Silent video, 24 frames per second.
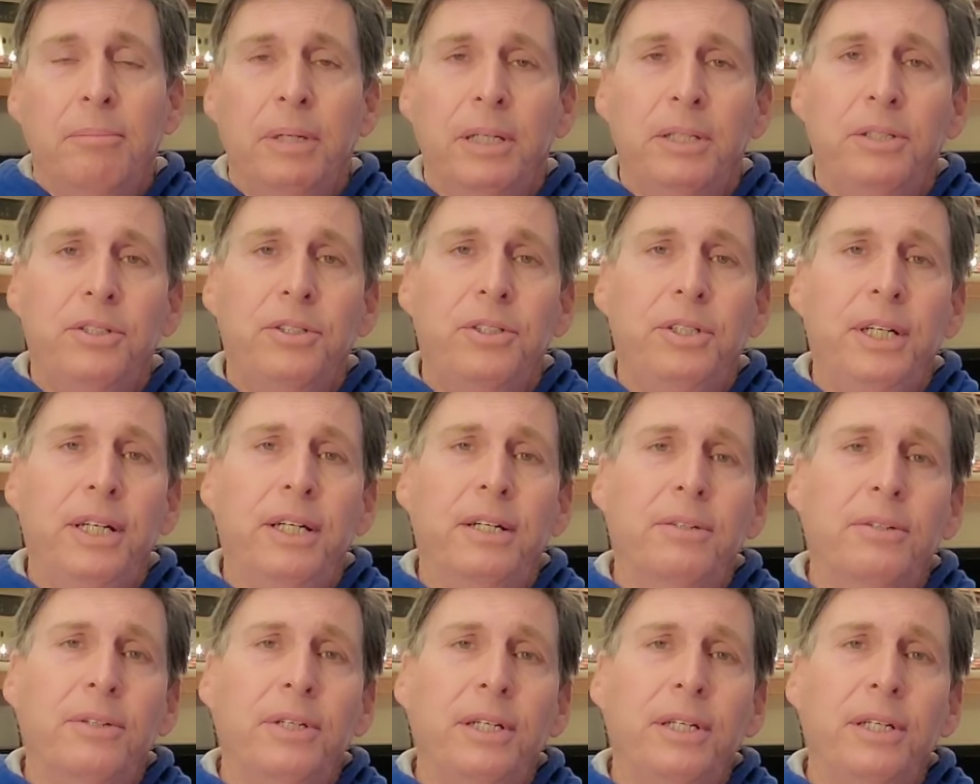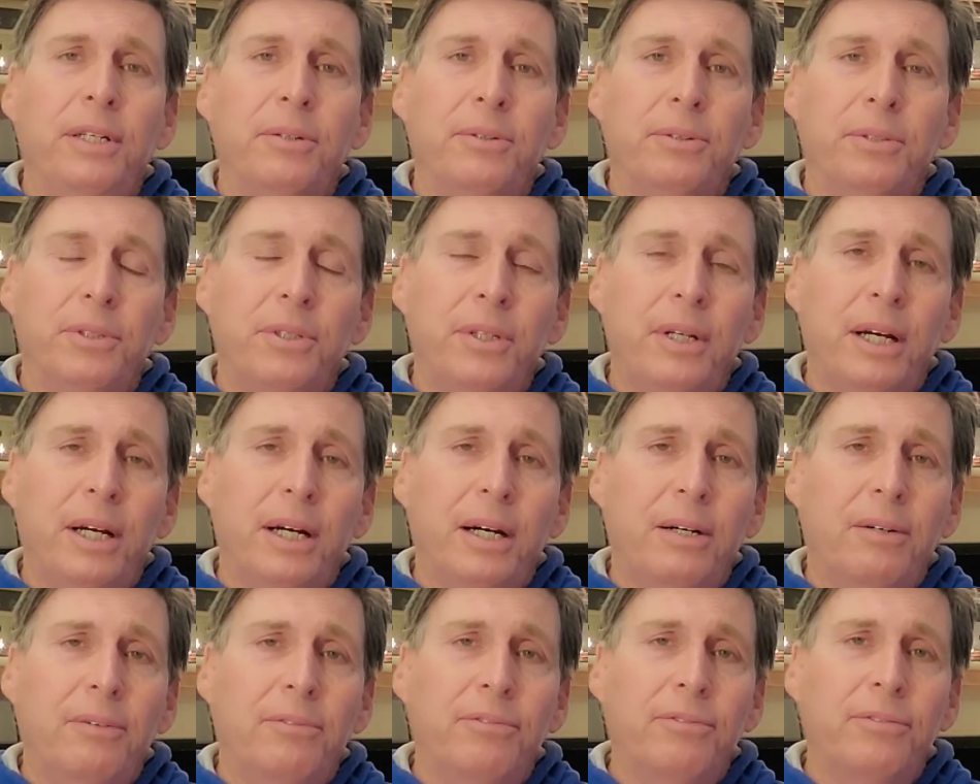But shielding
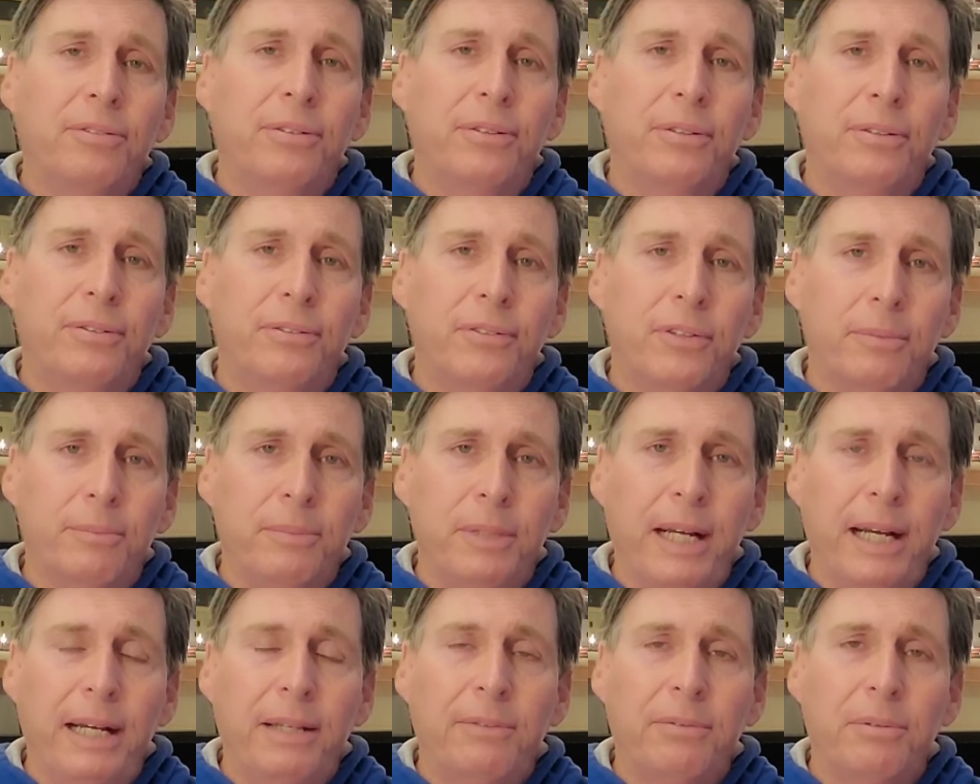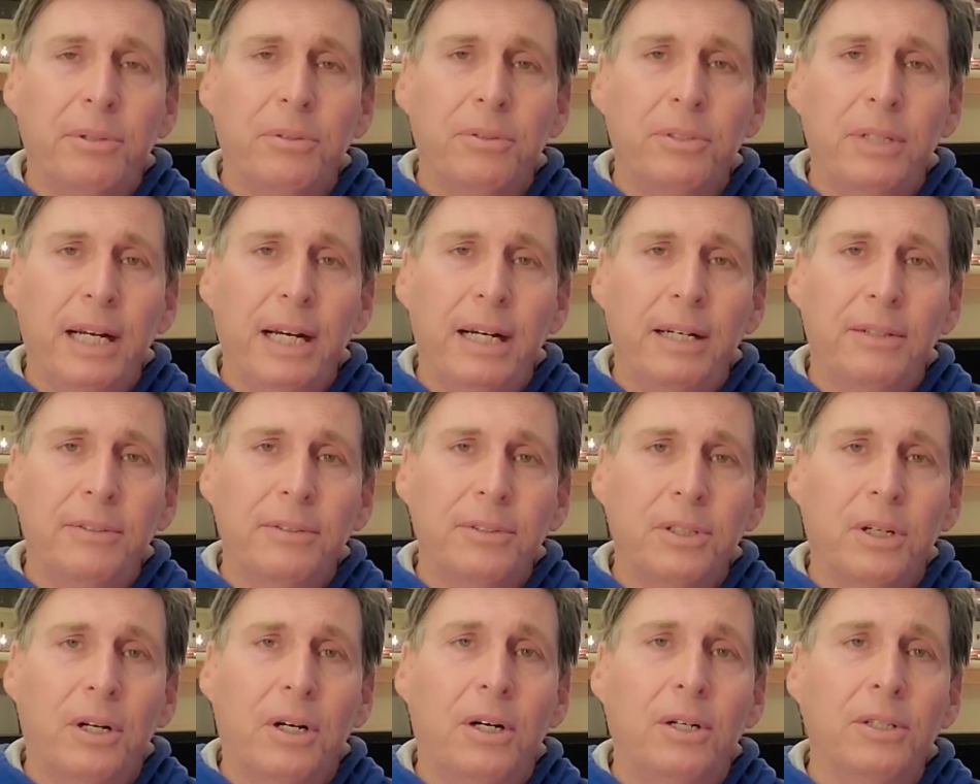yourself from that through
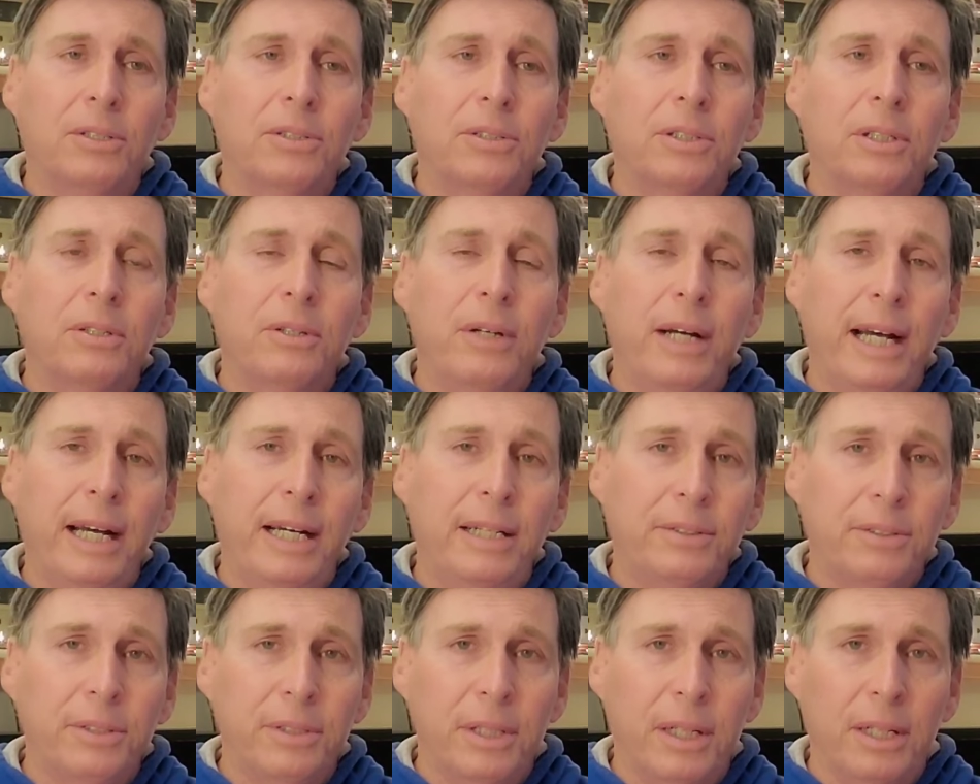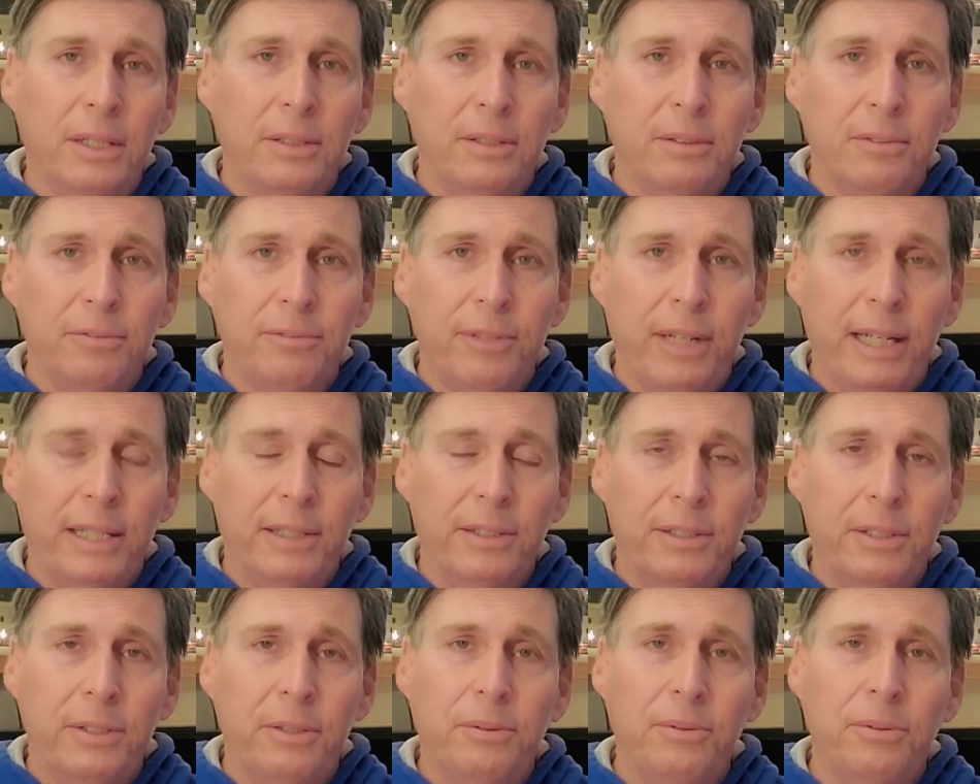tariffs also has another
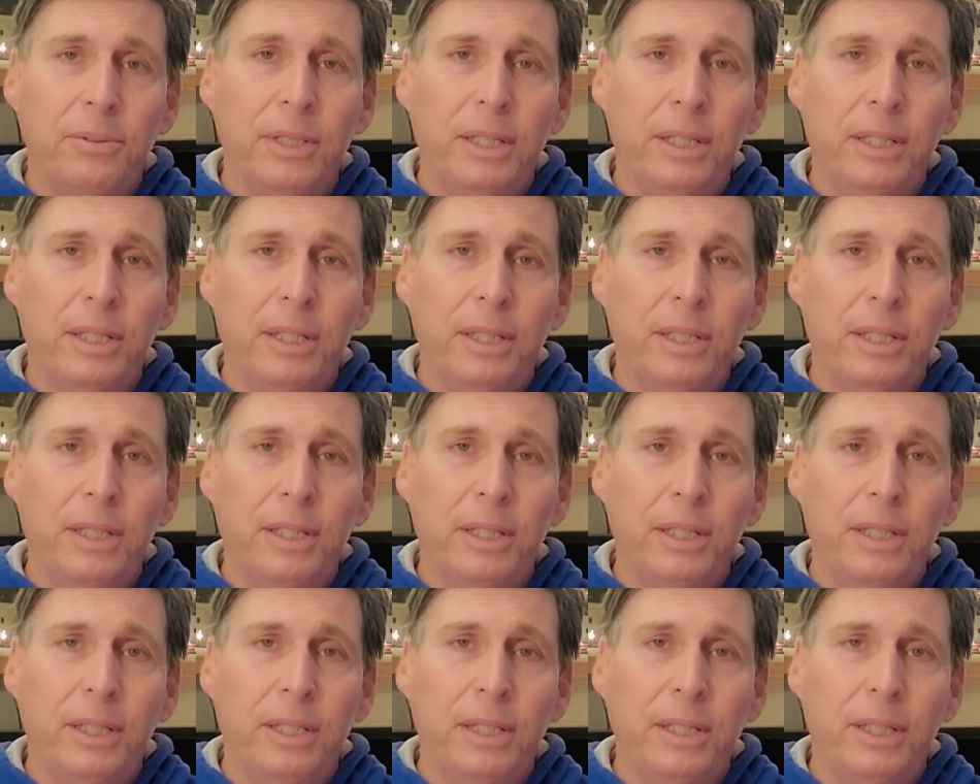effect too,